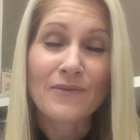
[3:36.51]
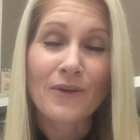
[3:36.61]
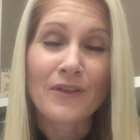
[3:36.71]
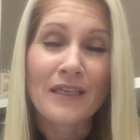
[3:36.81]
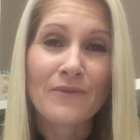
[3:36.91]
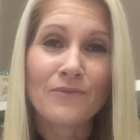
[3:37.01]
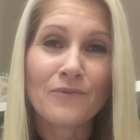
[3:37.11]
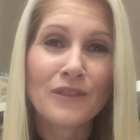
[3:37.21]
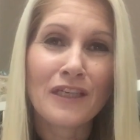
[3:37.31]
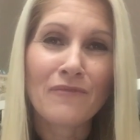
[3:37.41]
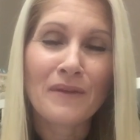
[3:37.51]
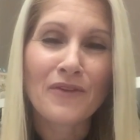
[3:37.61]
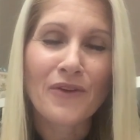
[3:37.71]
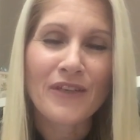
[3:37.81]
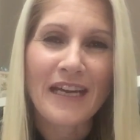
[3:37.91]
It wouldn't have been
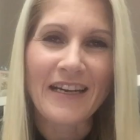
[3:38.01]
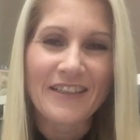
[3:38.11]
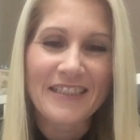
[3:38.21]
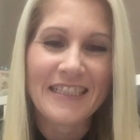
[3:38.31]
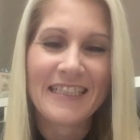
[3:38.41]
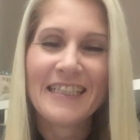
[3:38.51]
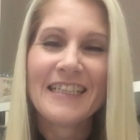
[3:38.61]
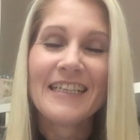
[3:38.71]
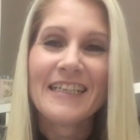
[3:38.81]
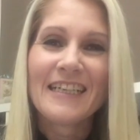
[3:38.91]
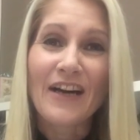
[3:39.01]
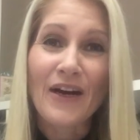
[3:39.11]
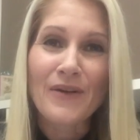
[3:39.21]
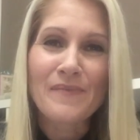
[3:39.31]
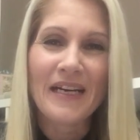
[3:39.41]
thrown out, I
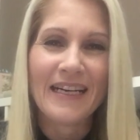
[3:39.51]
hope.